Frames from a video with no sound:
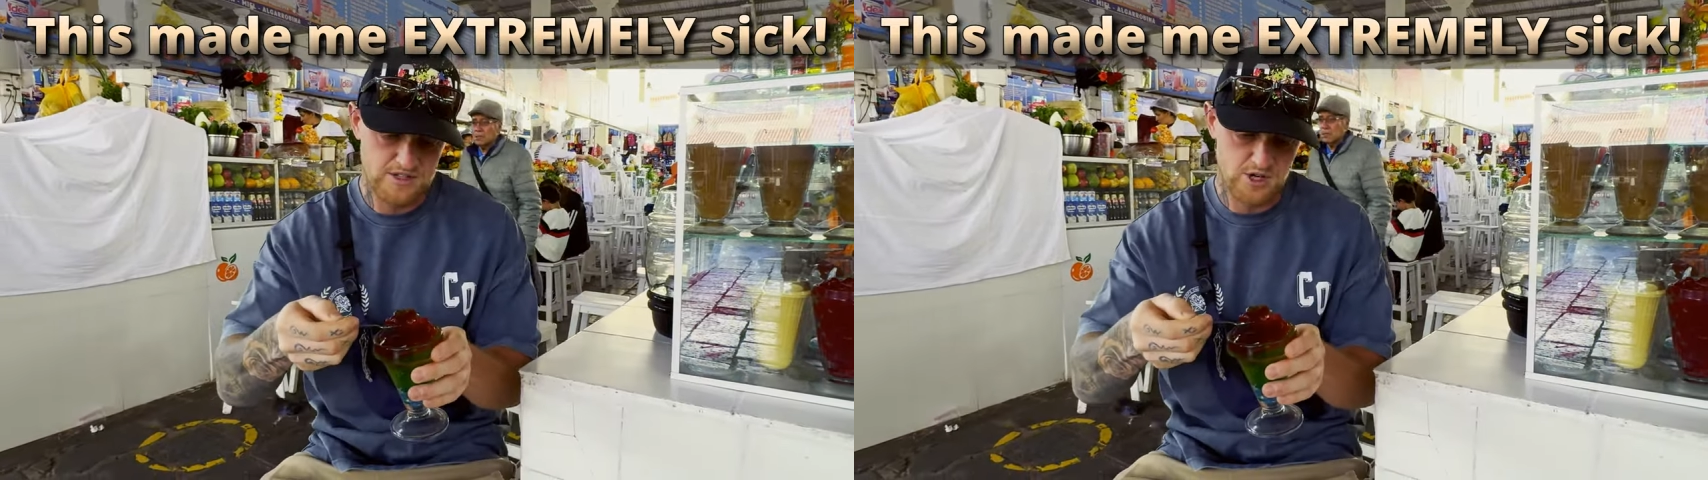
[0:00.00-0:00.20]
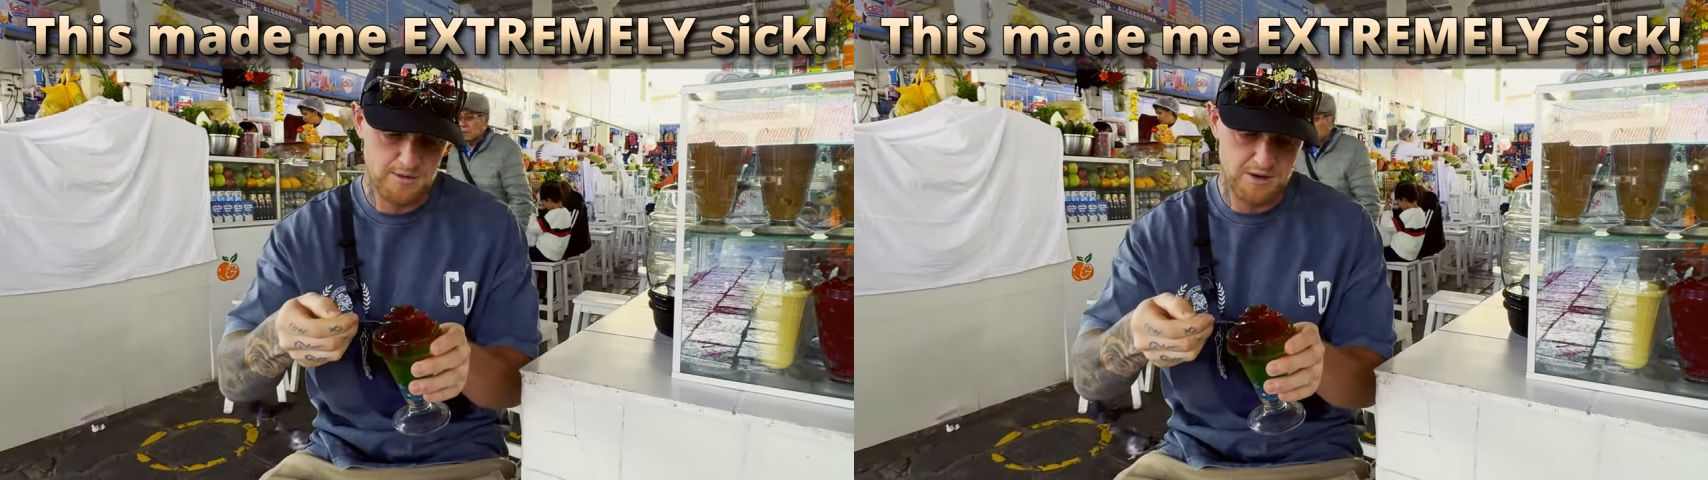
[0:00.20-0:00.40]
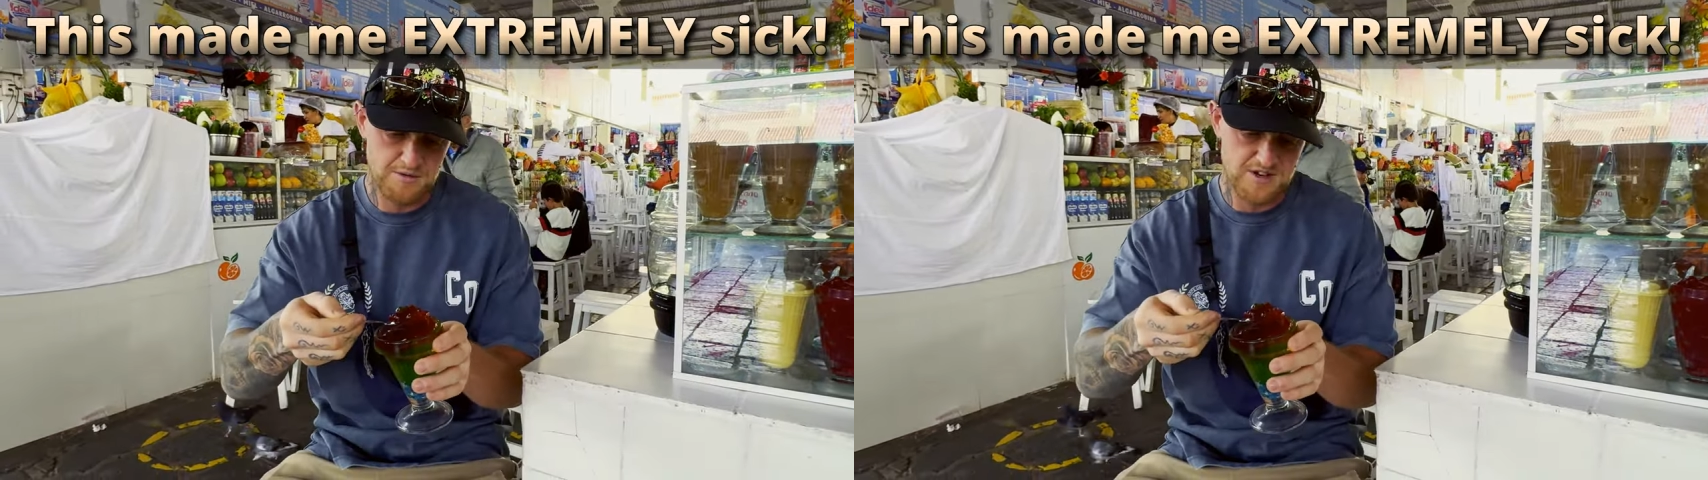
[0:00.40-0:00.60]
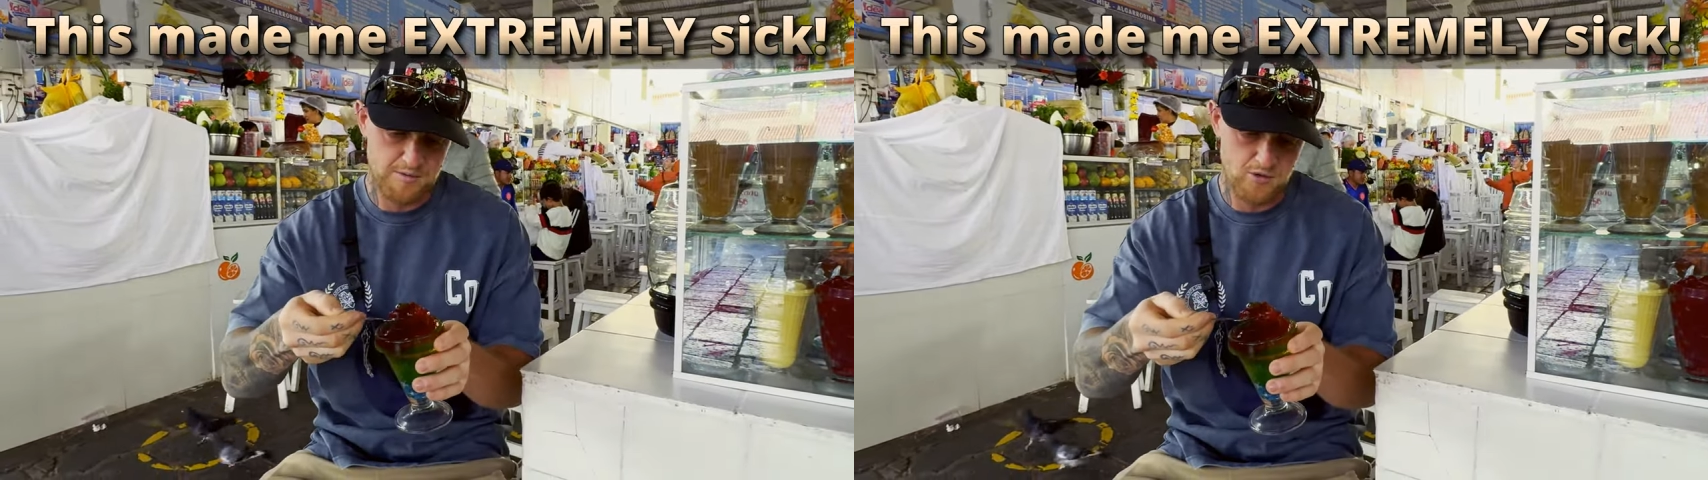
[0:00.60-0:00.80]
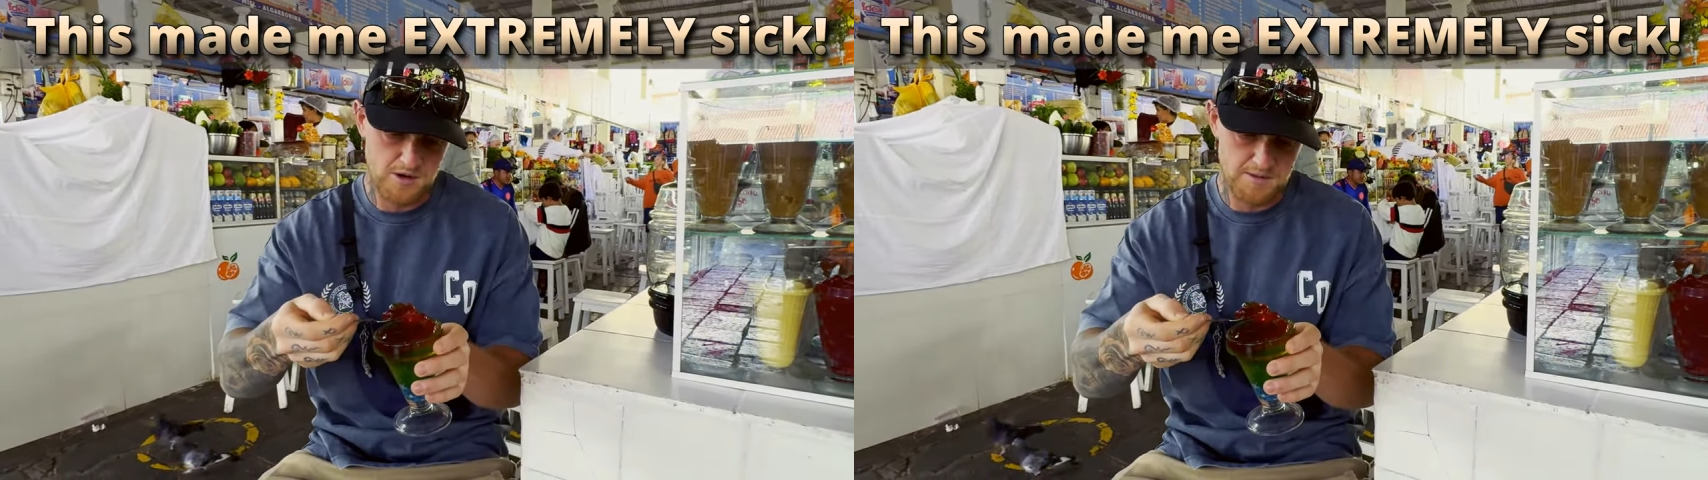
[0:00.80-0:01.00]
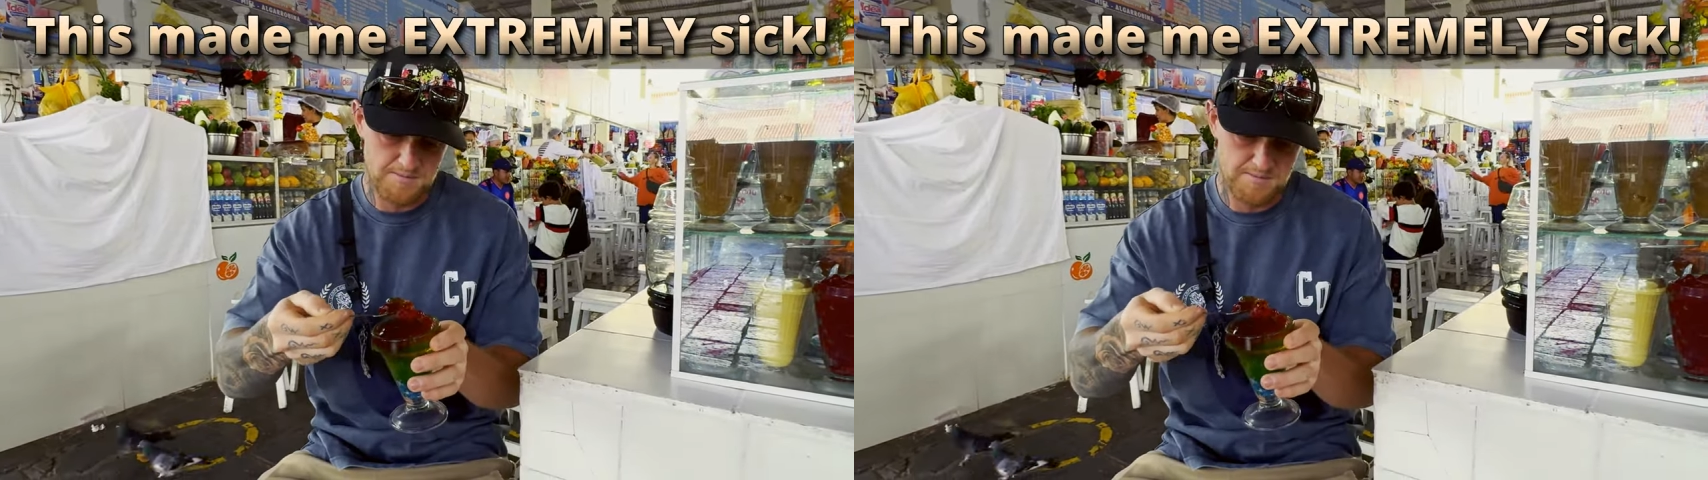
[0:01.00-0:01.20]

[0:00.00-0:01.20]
it's not made of tap water.